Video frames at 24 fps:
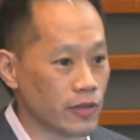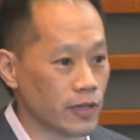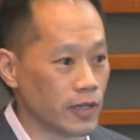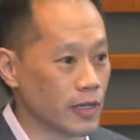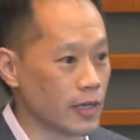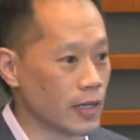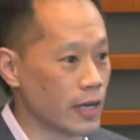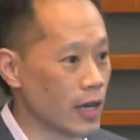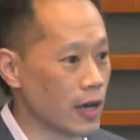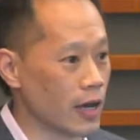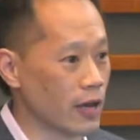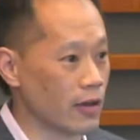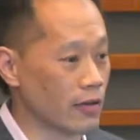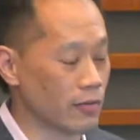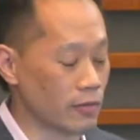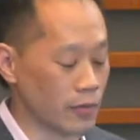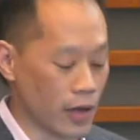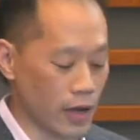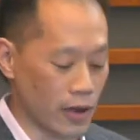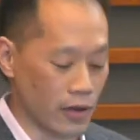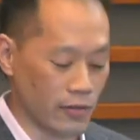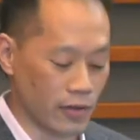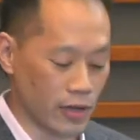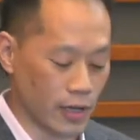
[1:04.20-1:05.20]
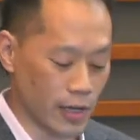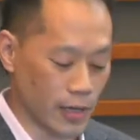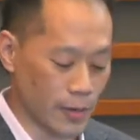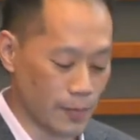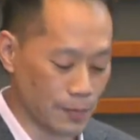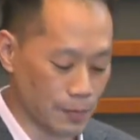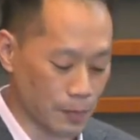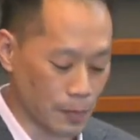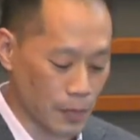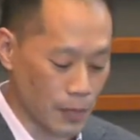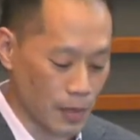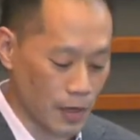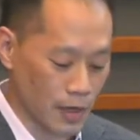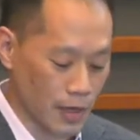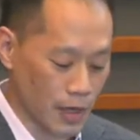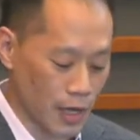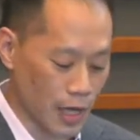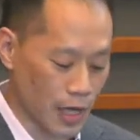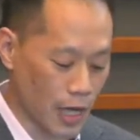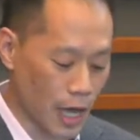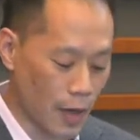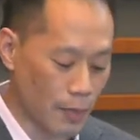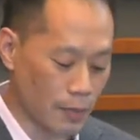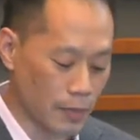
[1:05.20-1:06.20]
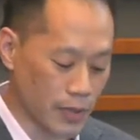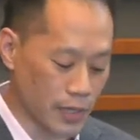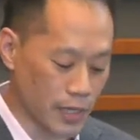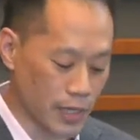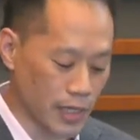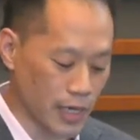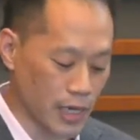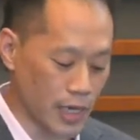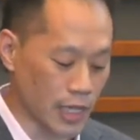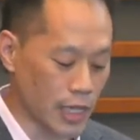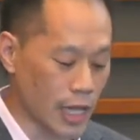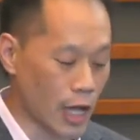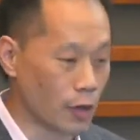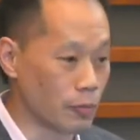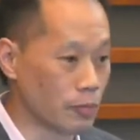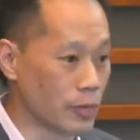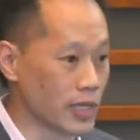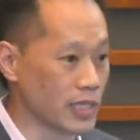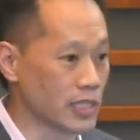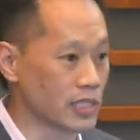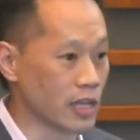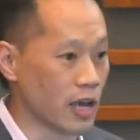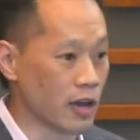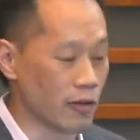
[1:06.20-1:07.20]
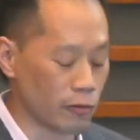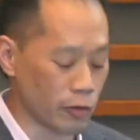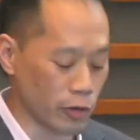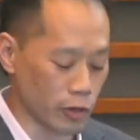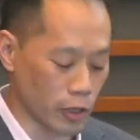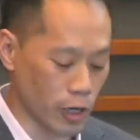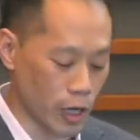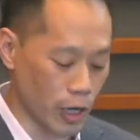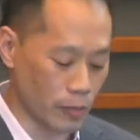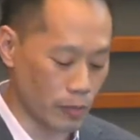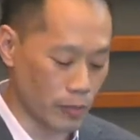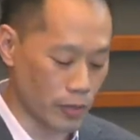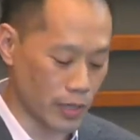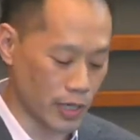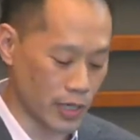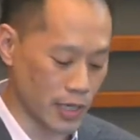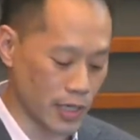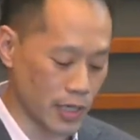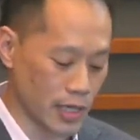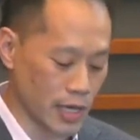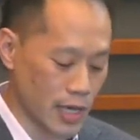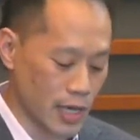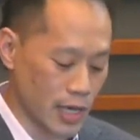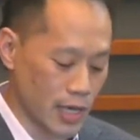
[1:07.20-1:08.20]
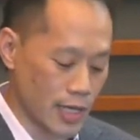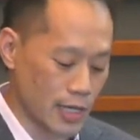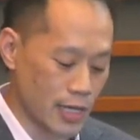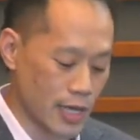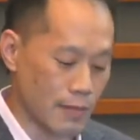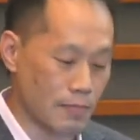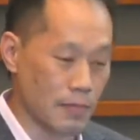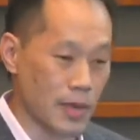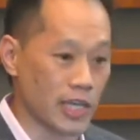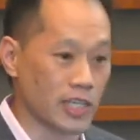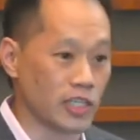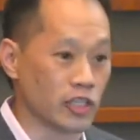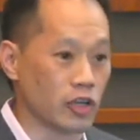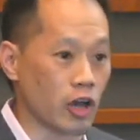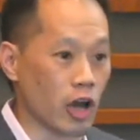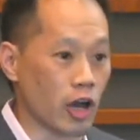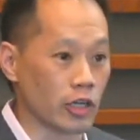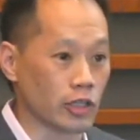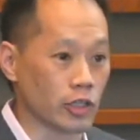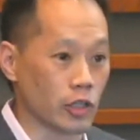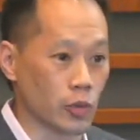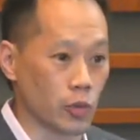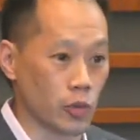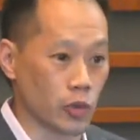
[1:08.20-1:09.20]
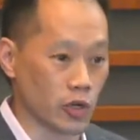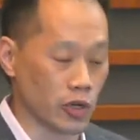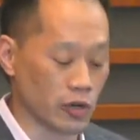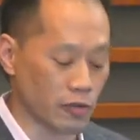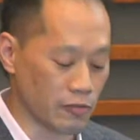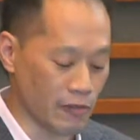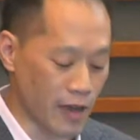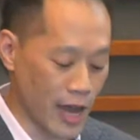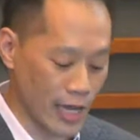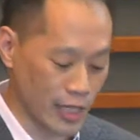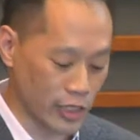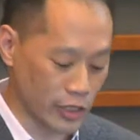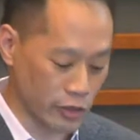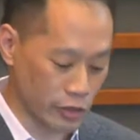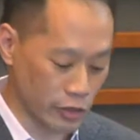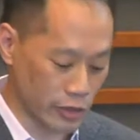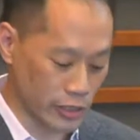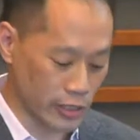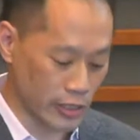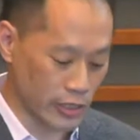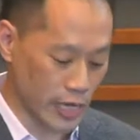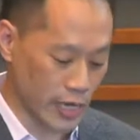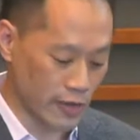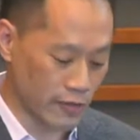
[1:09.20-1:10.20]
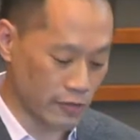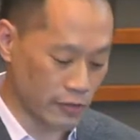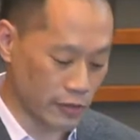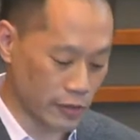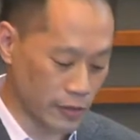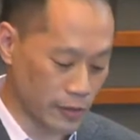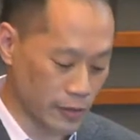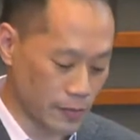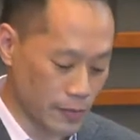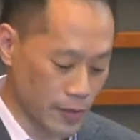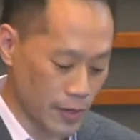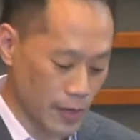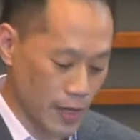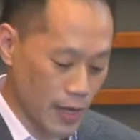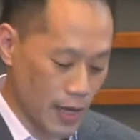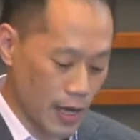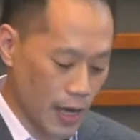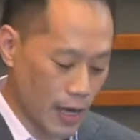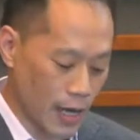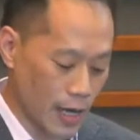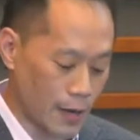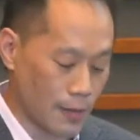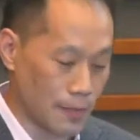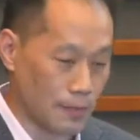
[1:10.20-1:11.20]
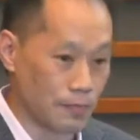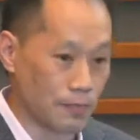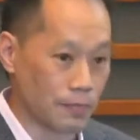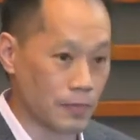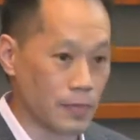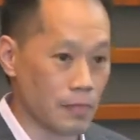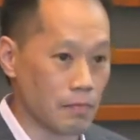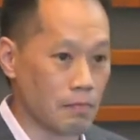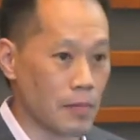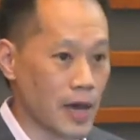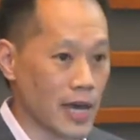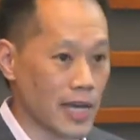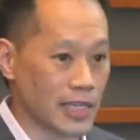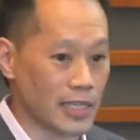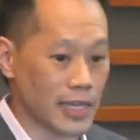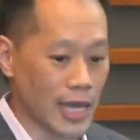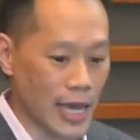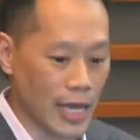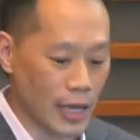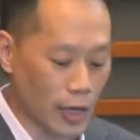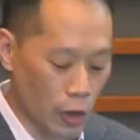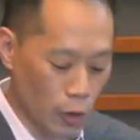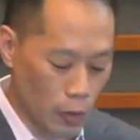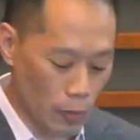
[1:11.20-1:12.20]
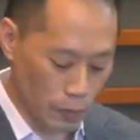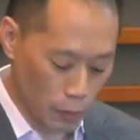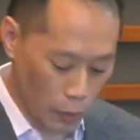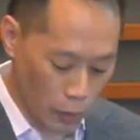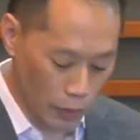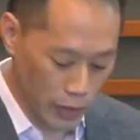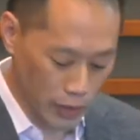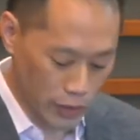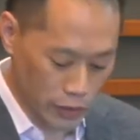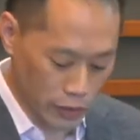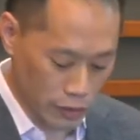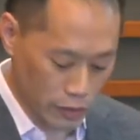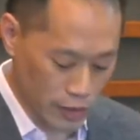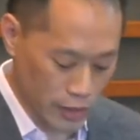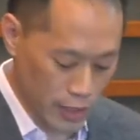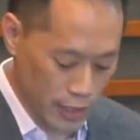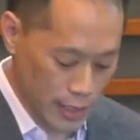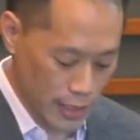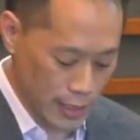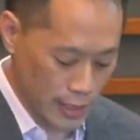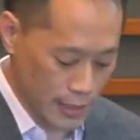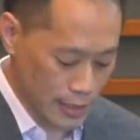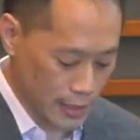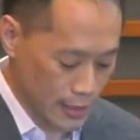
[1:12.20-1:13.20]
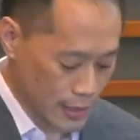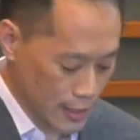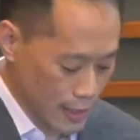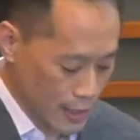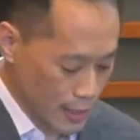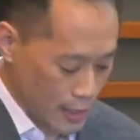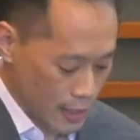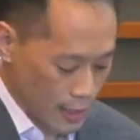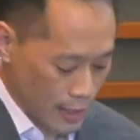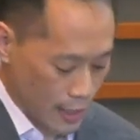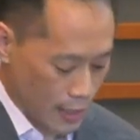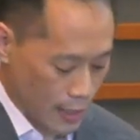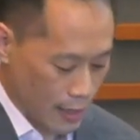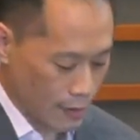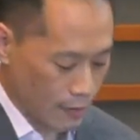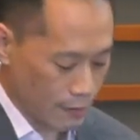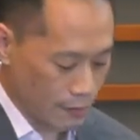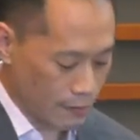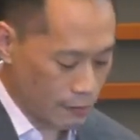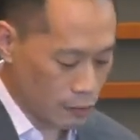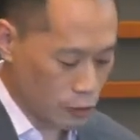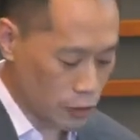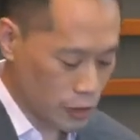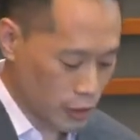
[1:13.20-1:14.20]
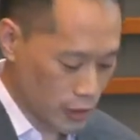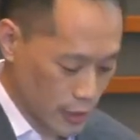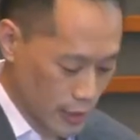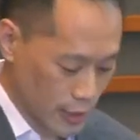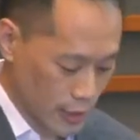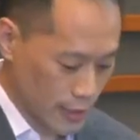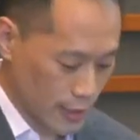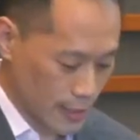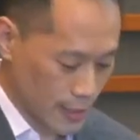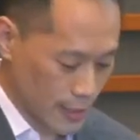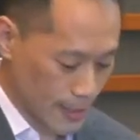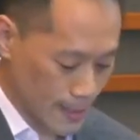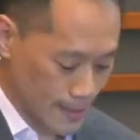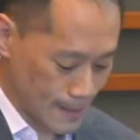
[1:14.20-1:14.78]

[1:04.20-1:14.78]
a company, a cloud-based software company that makes doctor work faster and safer. My take-home points are these. First is